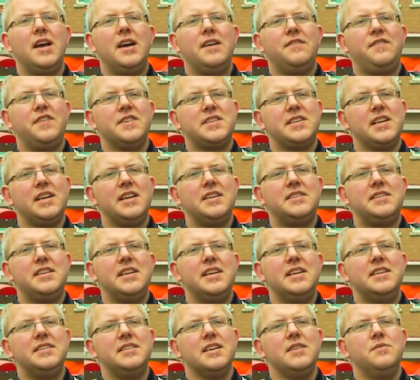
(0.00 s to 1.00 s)

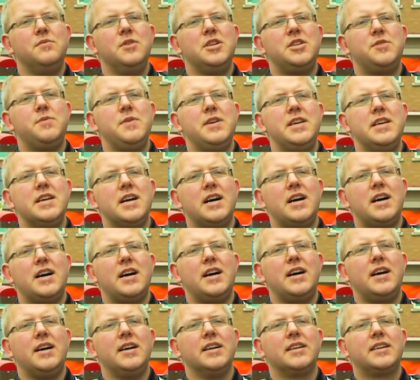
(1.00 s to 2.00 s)
facilities in which we
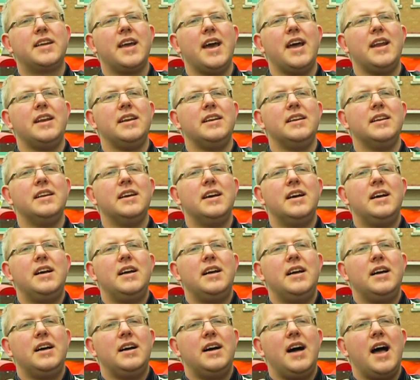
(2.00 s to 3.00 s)
can
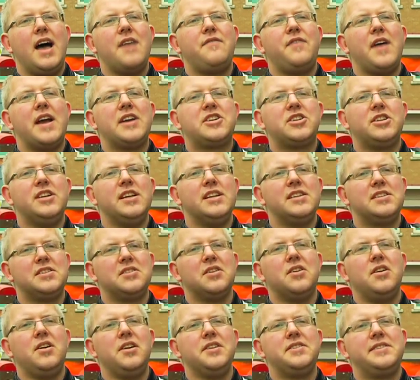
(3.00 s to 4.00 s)
have actually
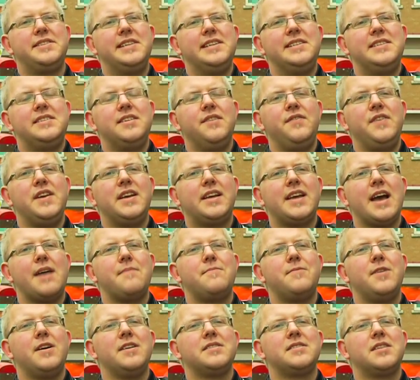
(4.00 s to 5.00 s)
installed CCTV
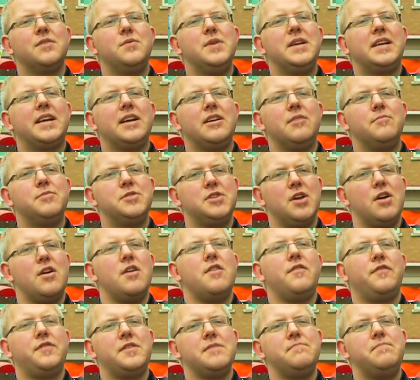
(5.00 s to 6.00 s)
cameras, so we can
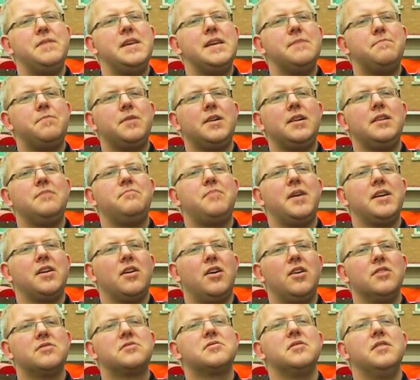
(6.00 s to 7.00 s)
observe the people, but
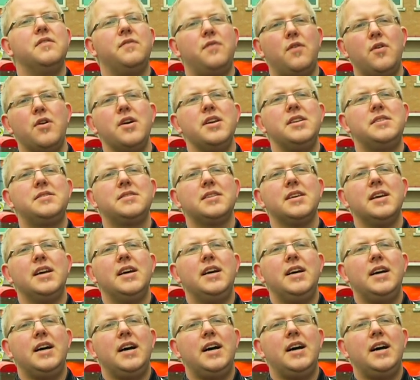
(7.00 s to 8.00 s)
also avoid
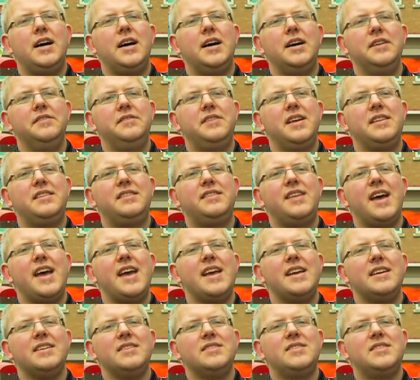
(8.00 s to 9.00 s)
that
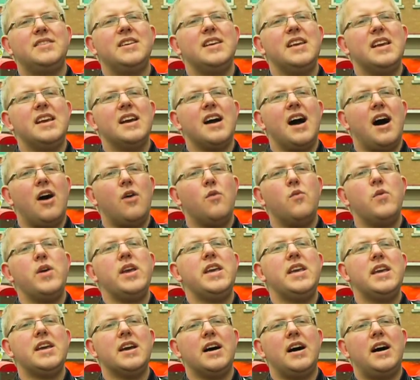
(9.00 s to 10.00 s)
they see how
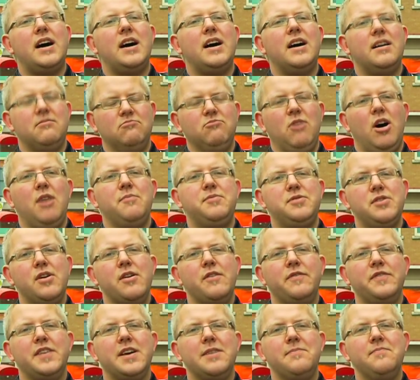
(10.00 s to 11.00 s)
we
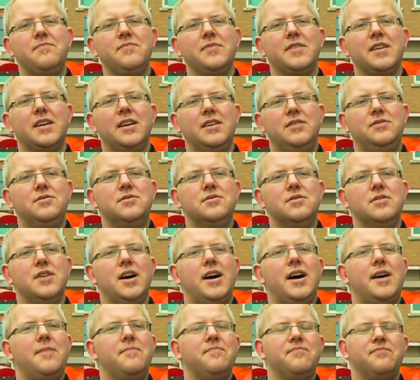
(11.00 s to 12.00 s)
observe them, to
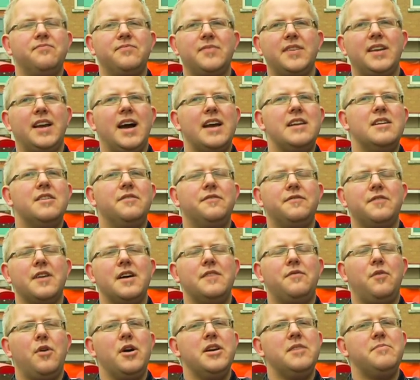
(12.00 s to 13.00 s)
kind of
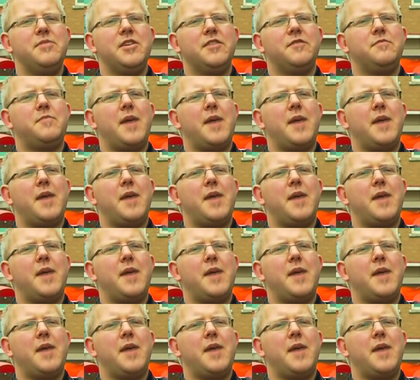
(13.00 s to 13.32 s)
avoid a bit of